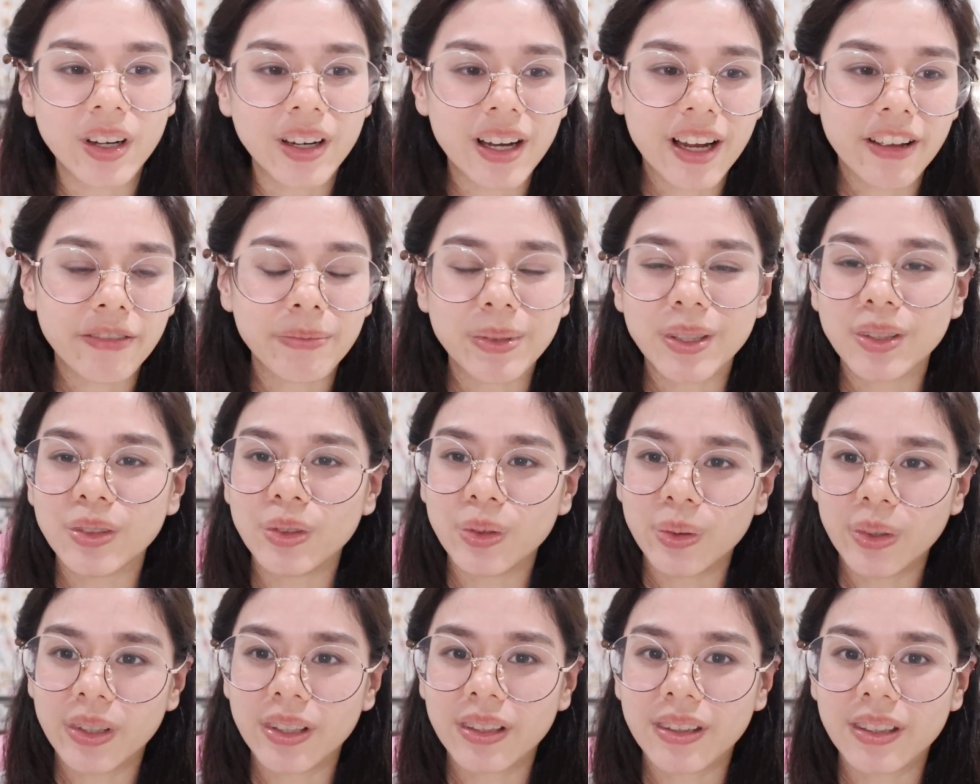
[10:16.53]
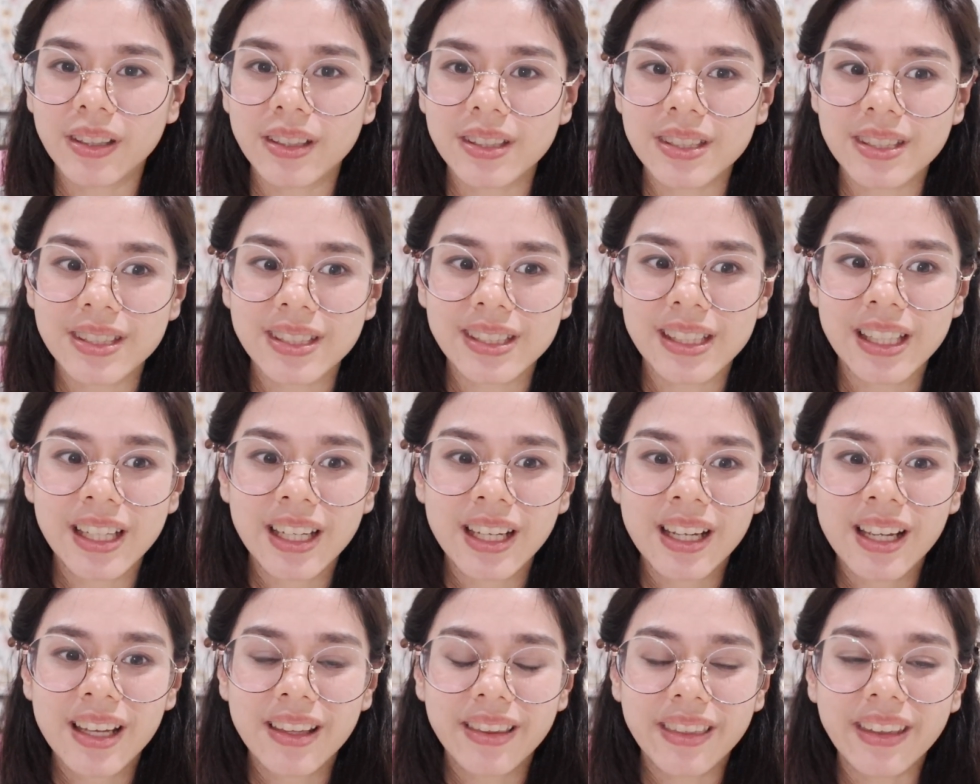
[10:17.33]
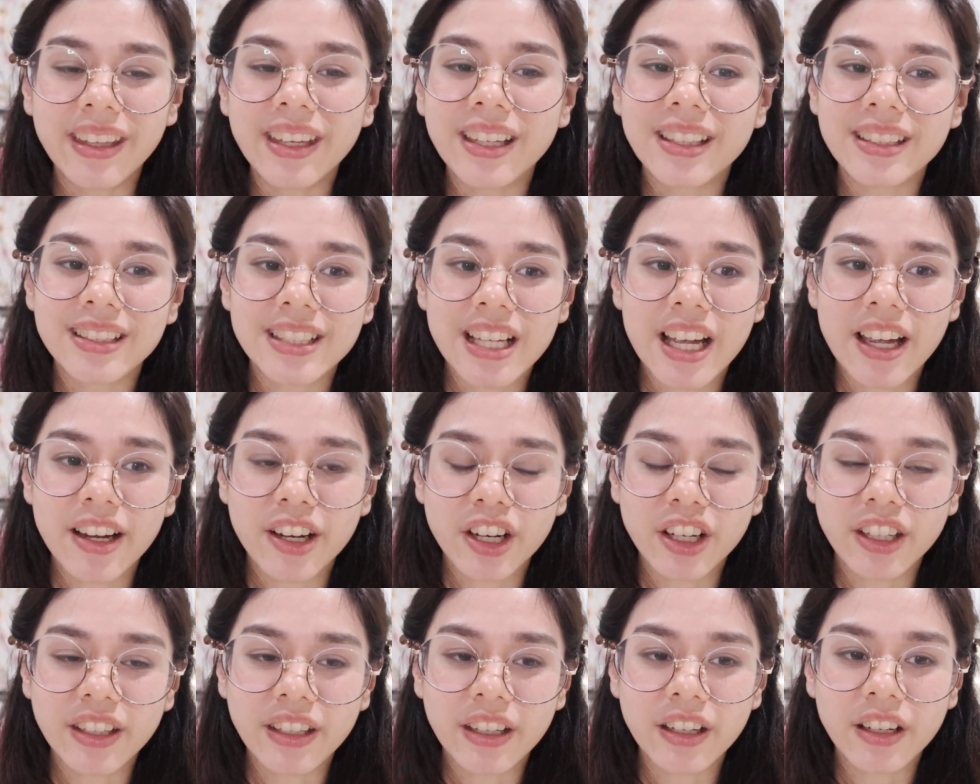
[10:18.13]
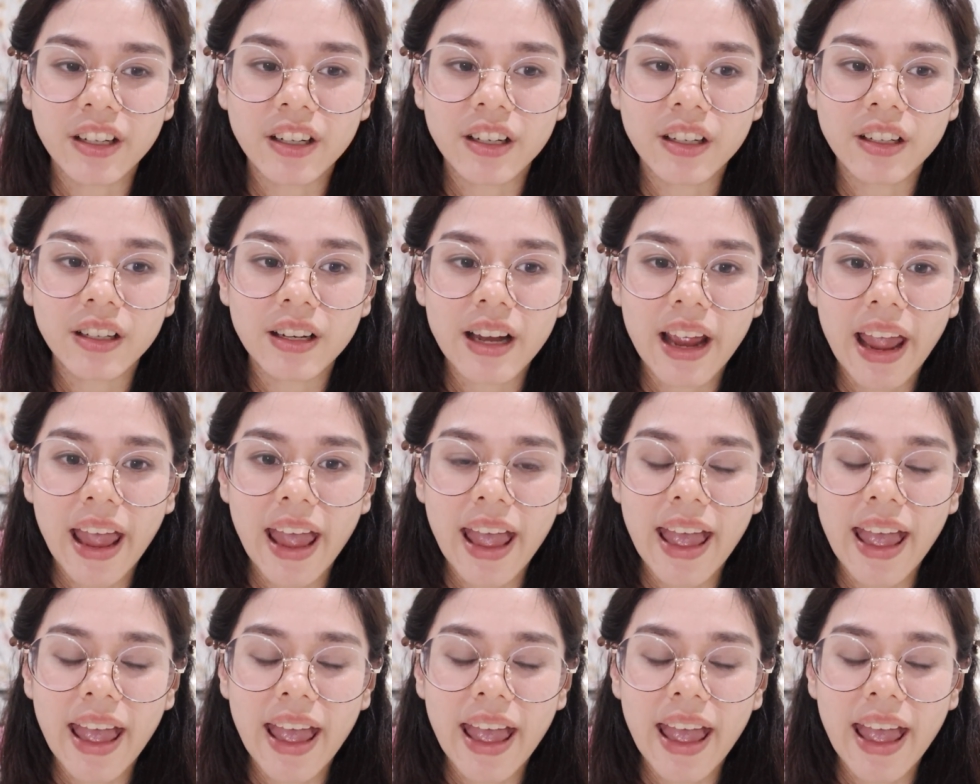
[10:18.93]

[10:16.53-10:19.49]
I've been doing this the entire year,